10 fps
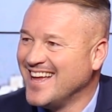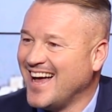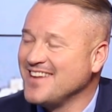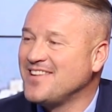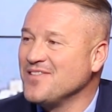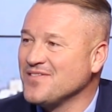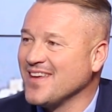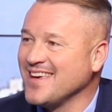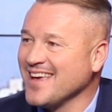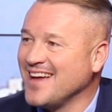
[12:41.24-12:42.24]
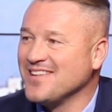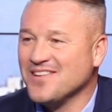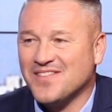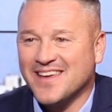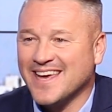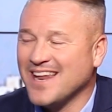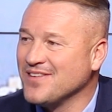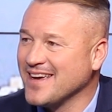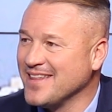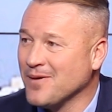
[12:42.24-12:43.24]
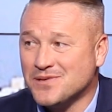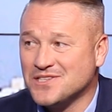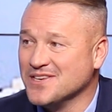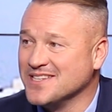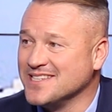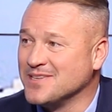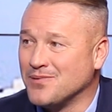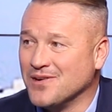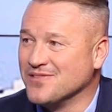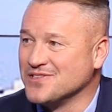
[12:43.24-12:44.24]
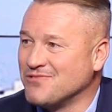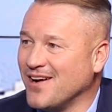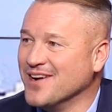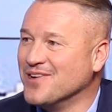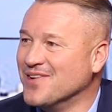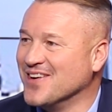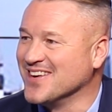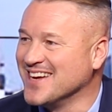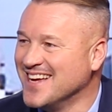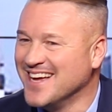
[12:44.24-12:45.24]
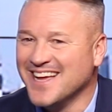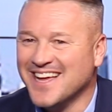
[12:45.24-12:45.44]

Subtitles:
I don't think he'll ever get the opportunity to prove us right or wrong.